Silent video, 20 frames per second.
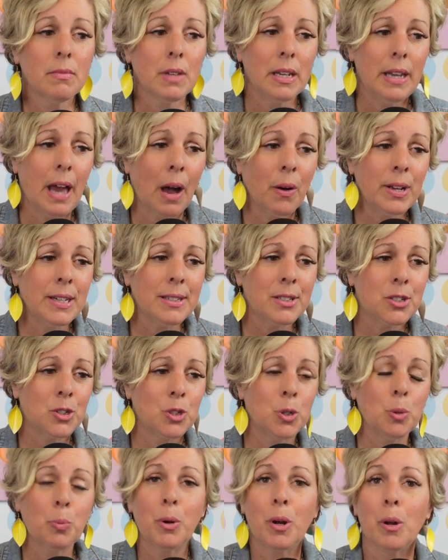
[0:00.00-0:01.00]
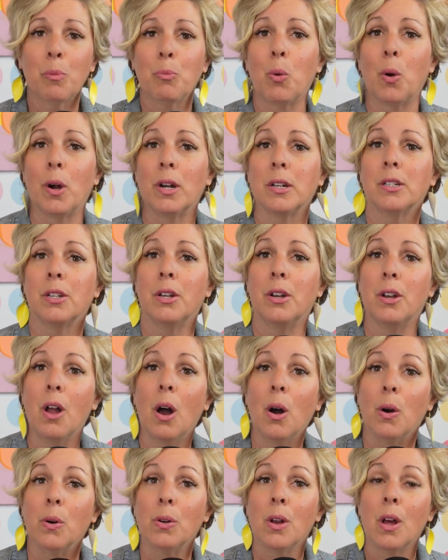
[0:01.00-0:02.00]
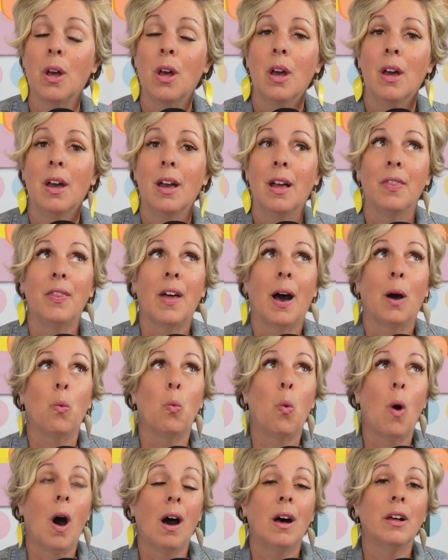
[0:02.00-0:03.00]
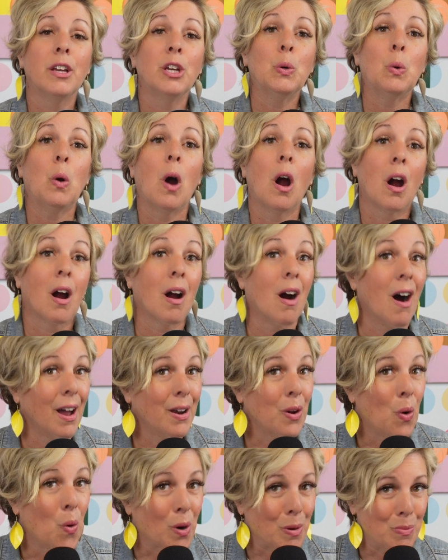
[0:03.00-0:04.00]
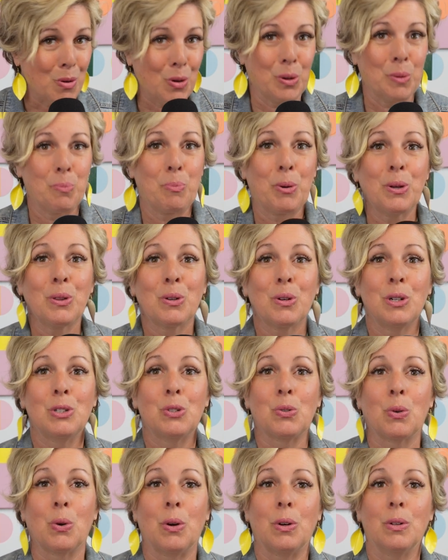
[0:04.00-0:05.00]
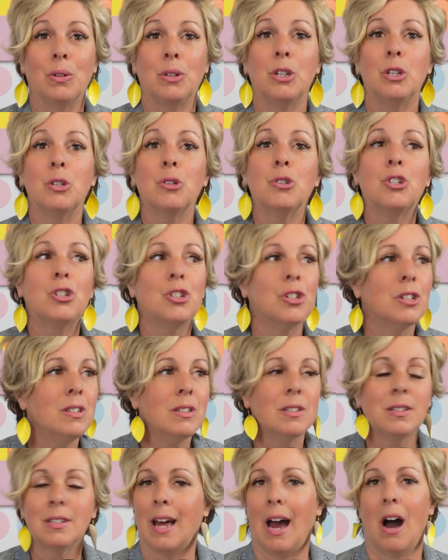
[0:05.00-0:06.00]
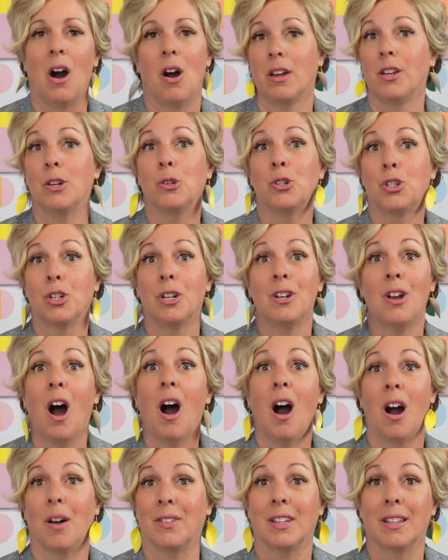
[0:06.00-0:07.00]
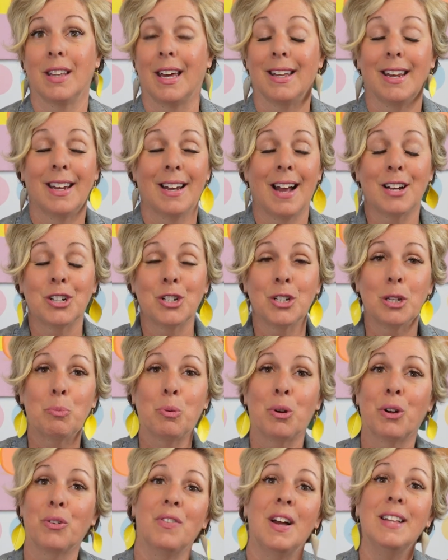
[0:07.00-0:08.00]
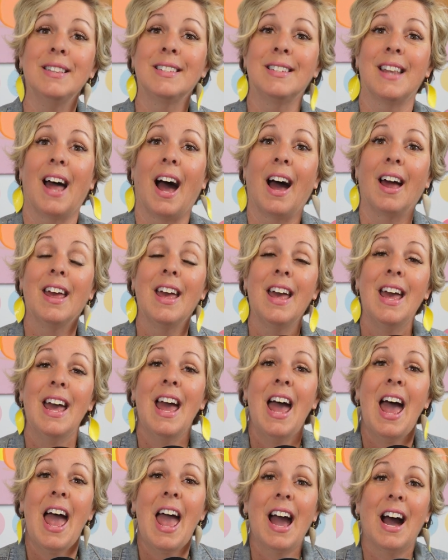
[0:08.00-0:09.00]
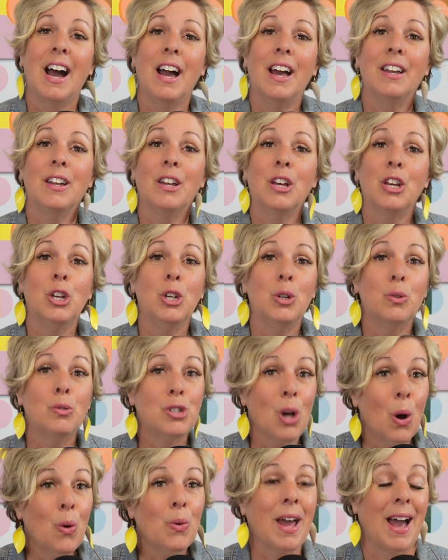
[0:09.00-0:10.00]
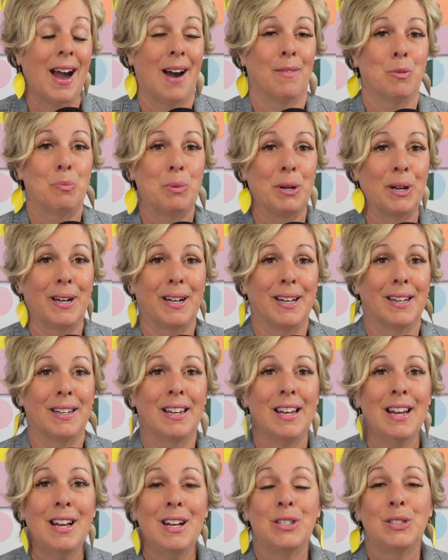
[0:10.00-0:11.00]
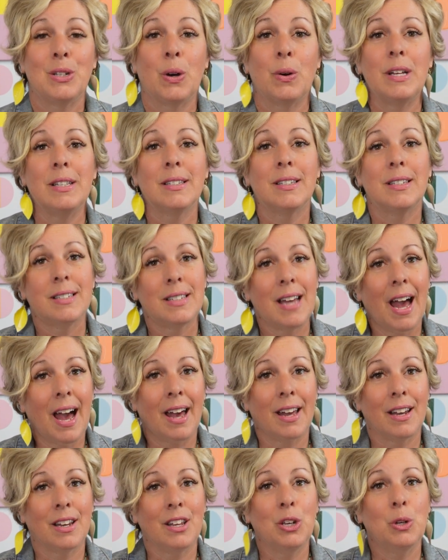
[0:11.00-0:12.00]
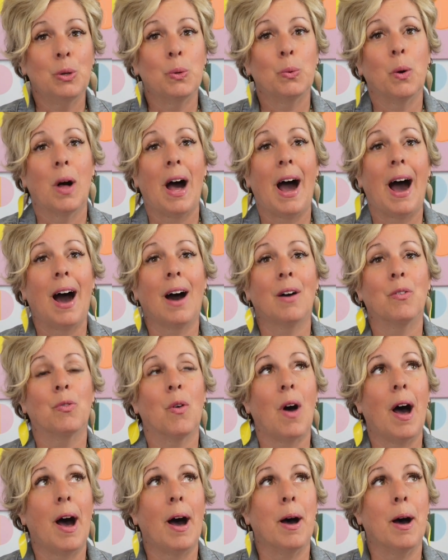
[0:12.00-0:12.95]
Now, it's super important to note that while you are on hormonal birth control, you should not ovulate. It actually prevents that. And you don't have a period. So instead, you will have